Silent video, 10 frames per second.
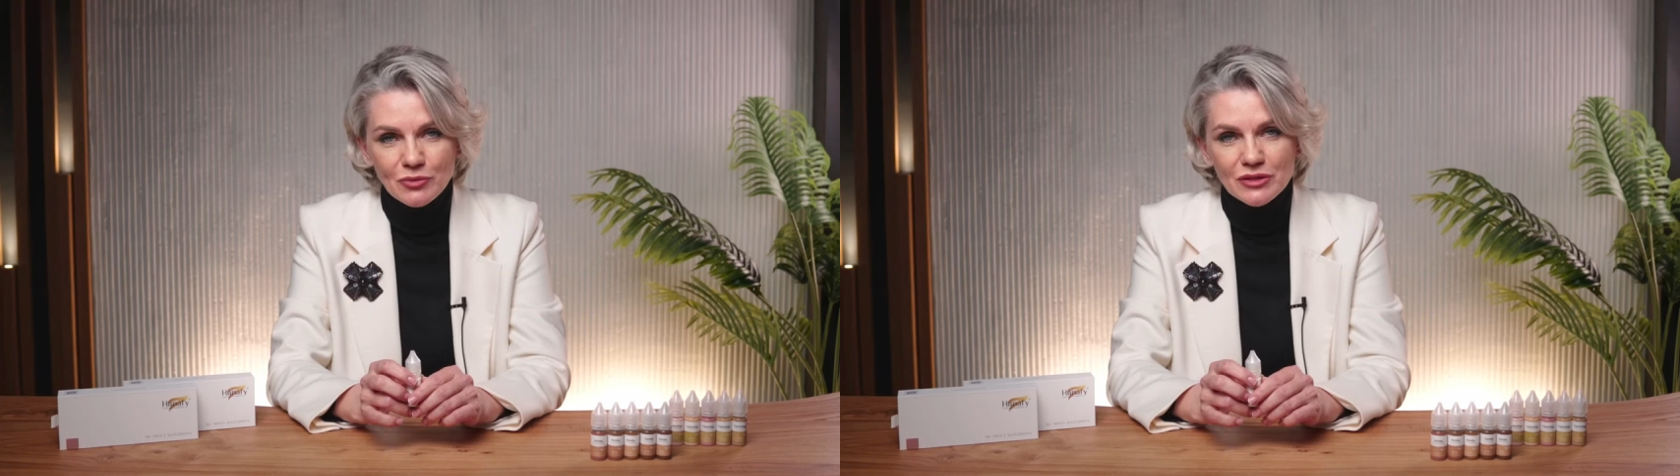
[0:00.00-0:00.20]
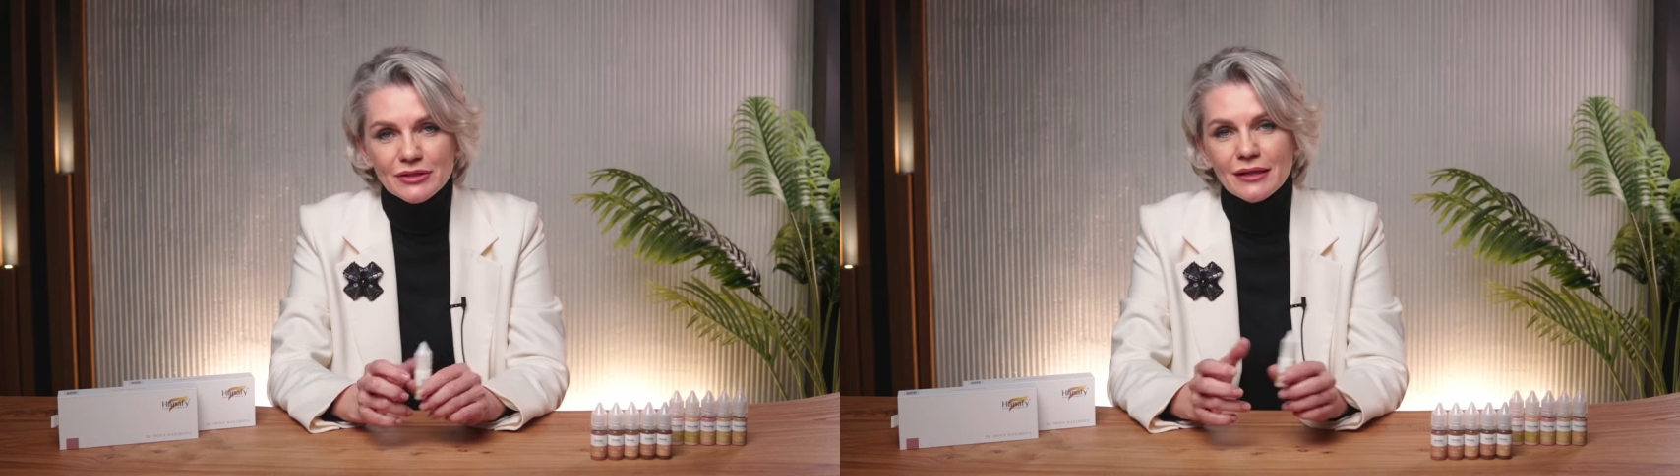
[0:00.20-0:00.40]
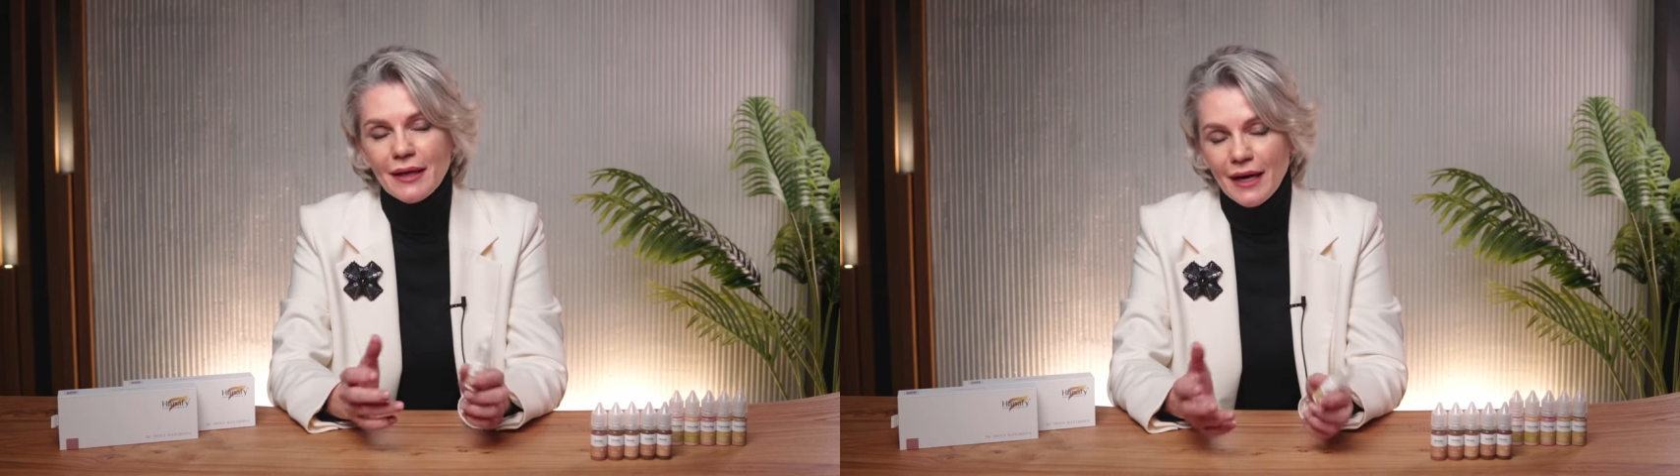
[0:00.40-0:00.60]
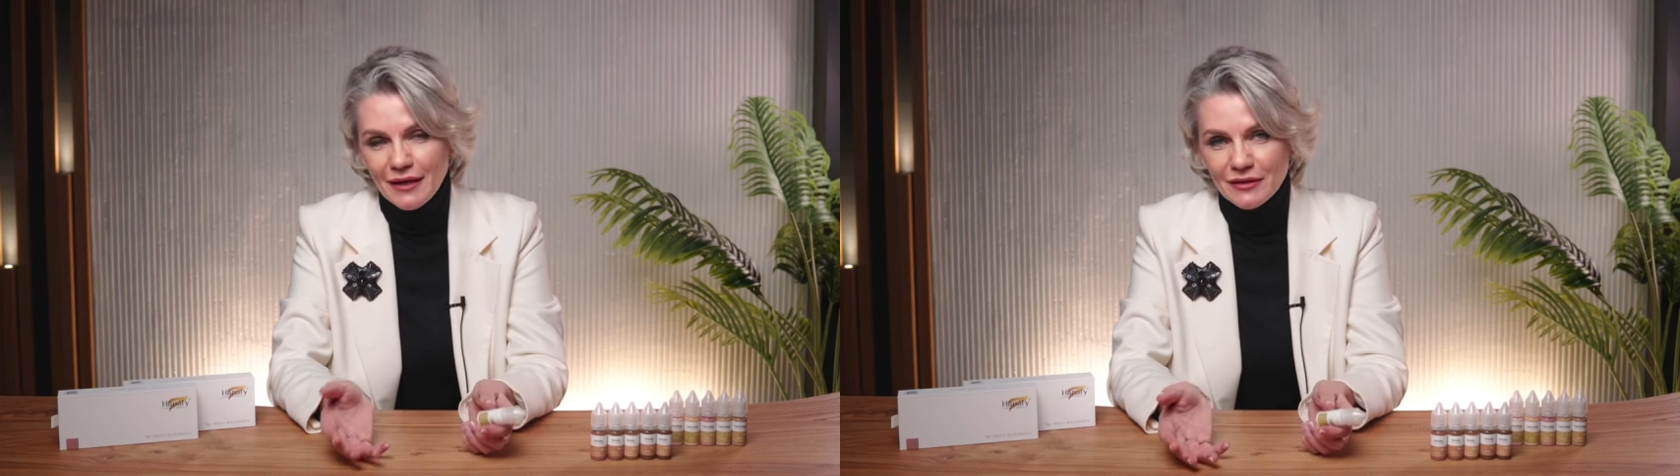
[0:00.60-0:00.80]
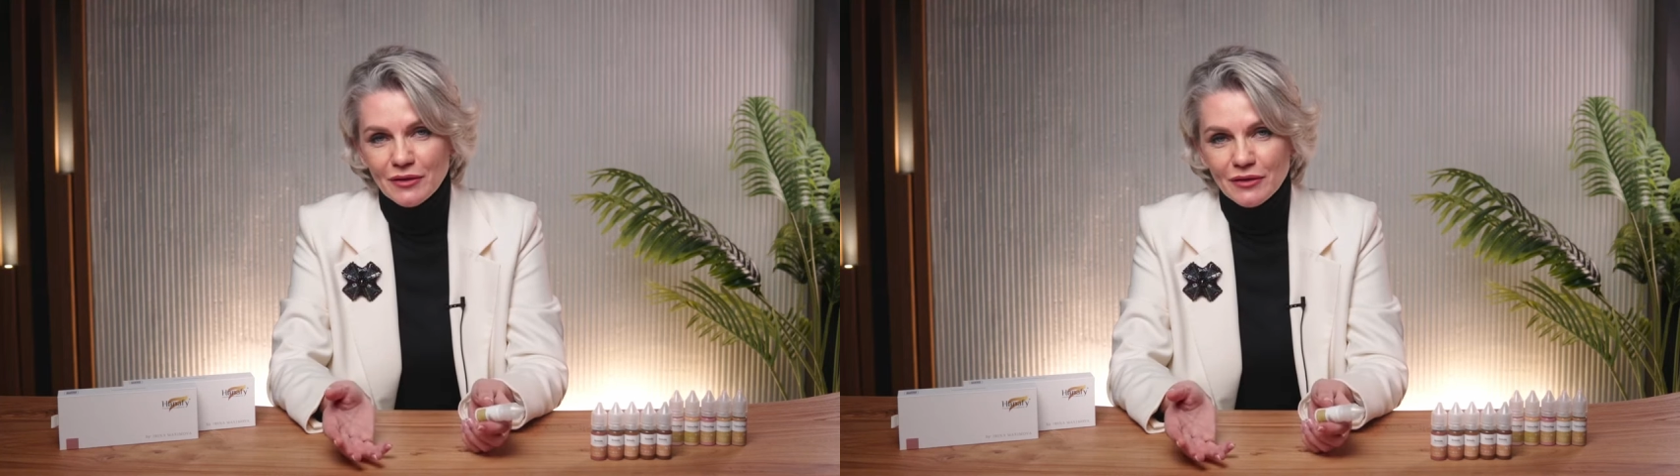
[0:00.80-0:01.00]
we see
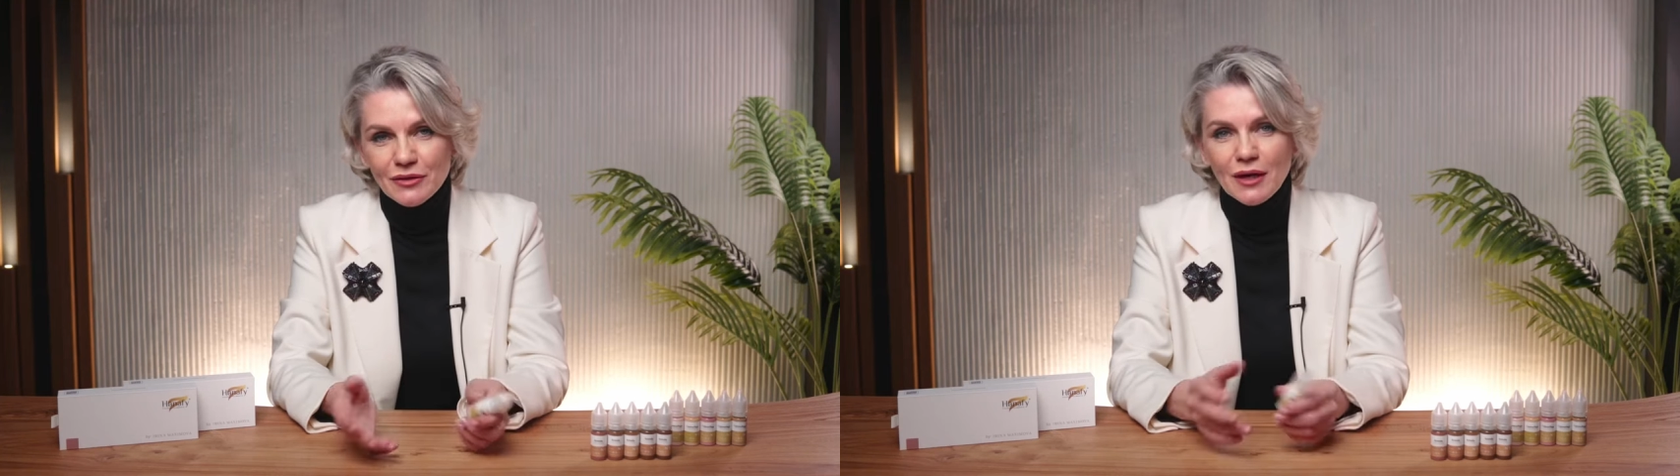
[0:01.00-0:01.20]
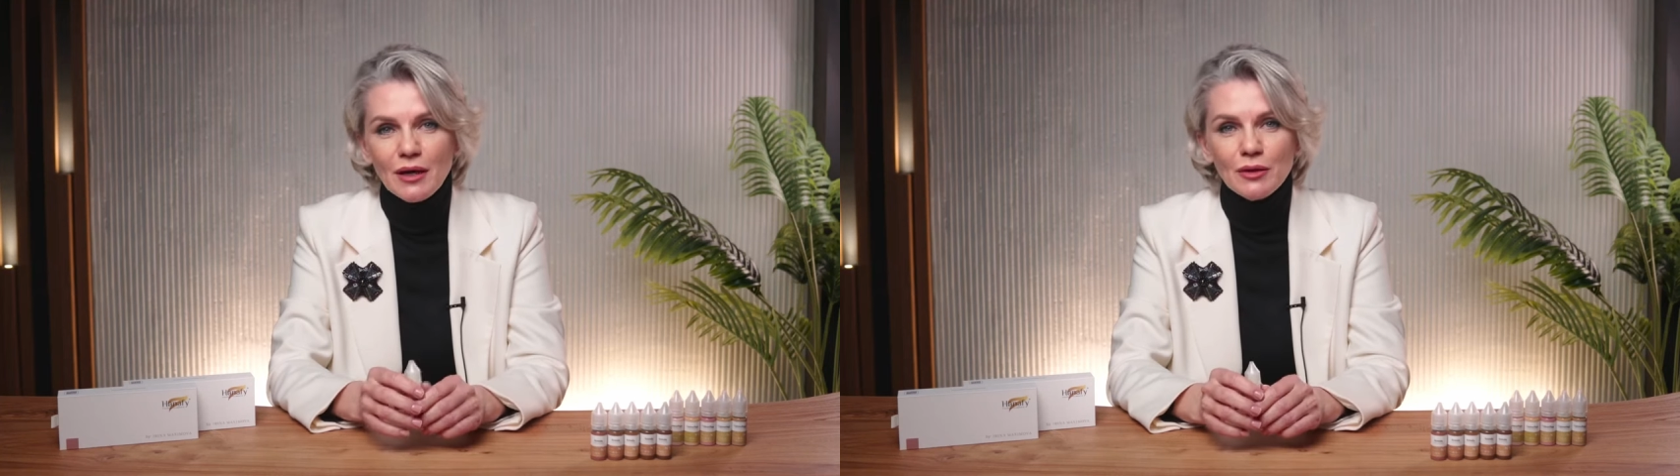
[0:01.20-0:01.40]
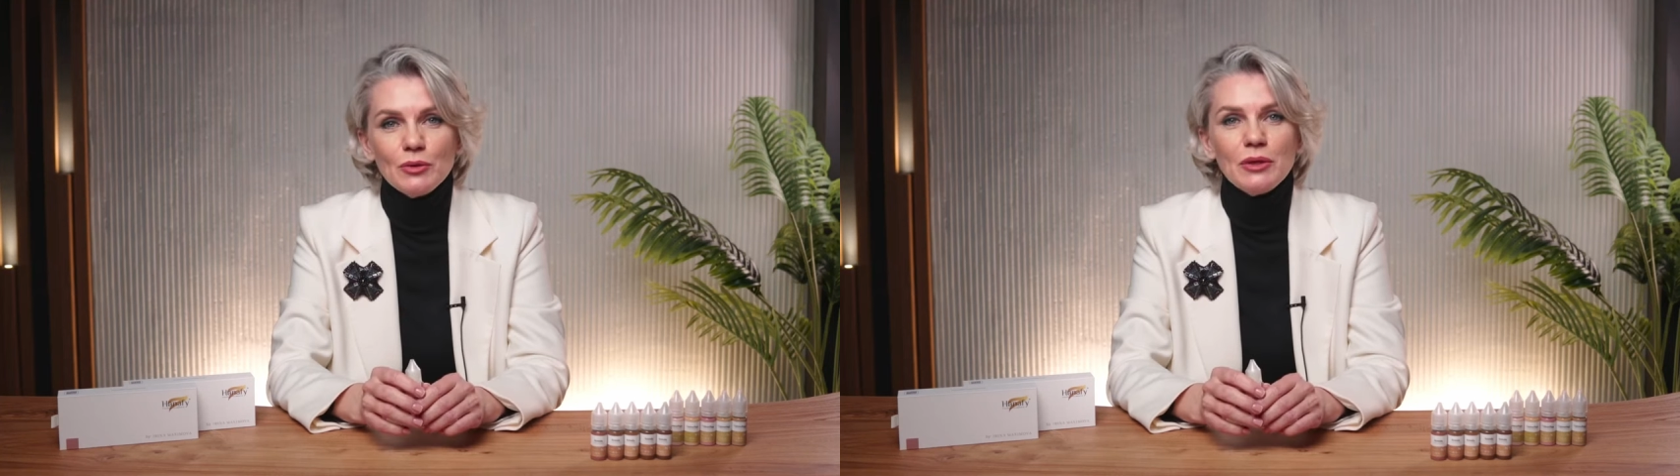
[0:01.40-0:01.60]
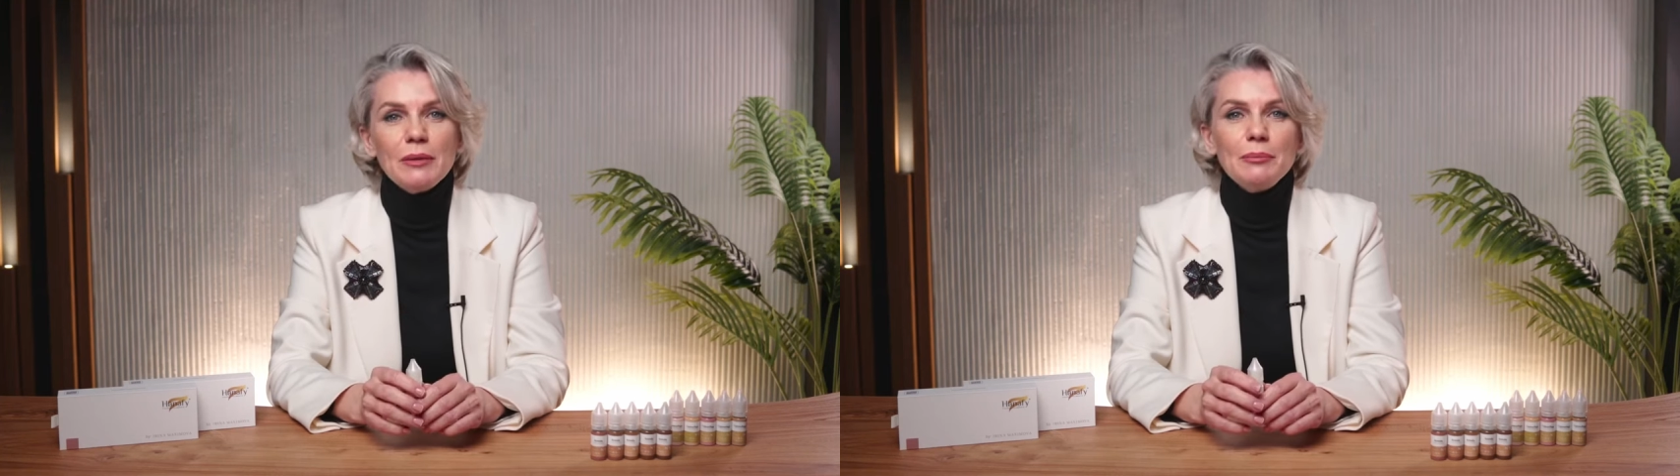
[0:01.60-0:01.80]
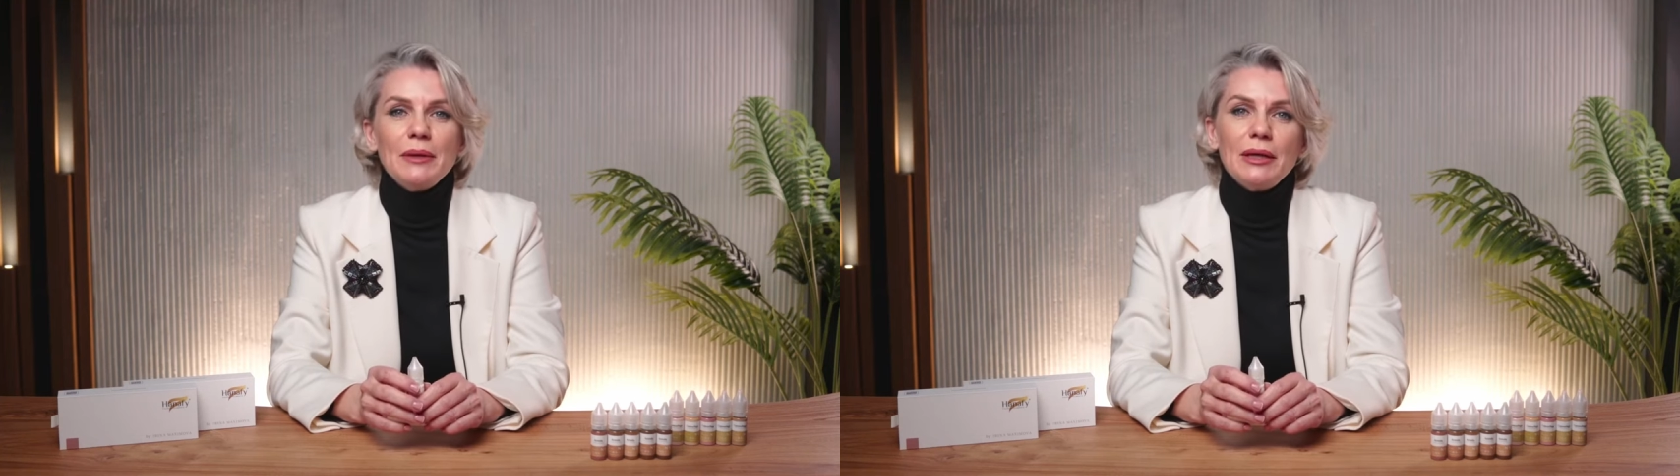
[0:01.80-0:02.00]
either a dark gray
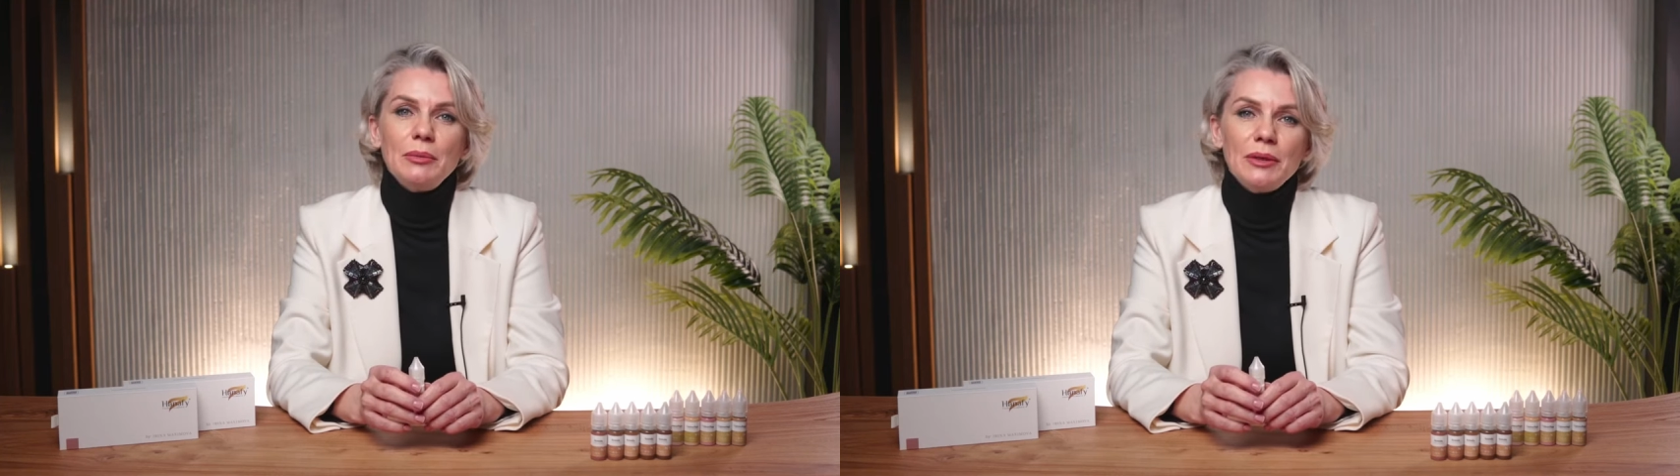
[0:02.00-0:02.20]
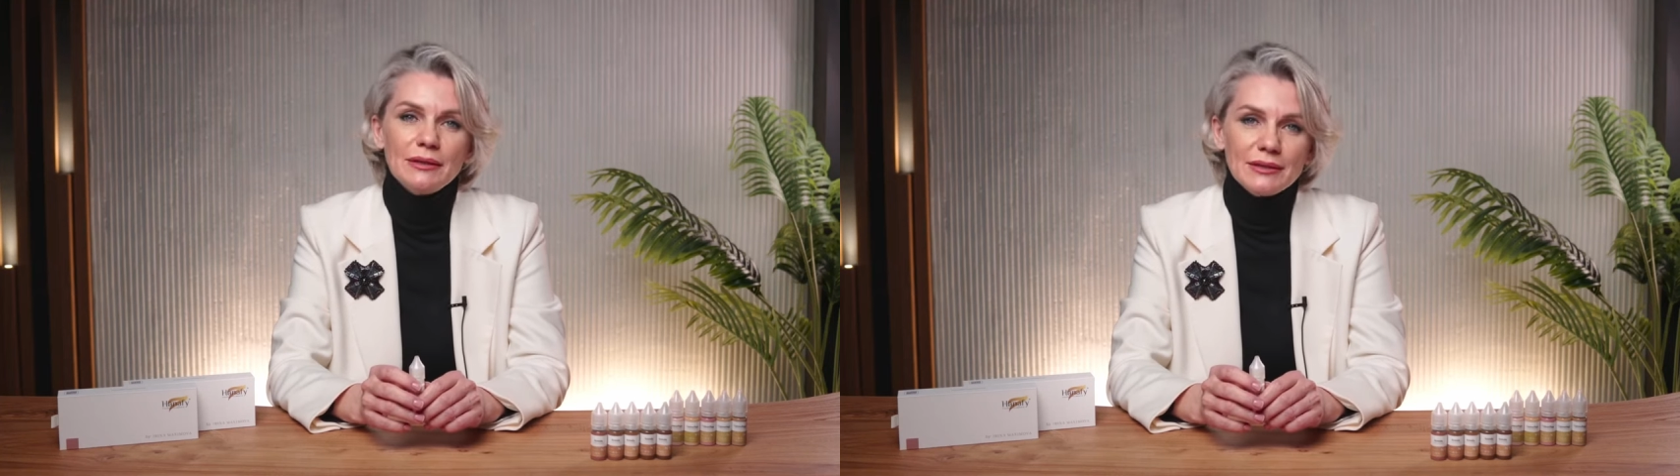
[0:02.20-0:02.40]
pigment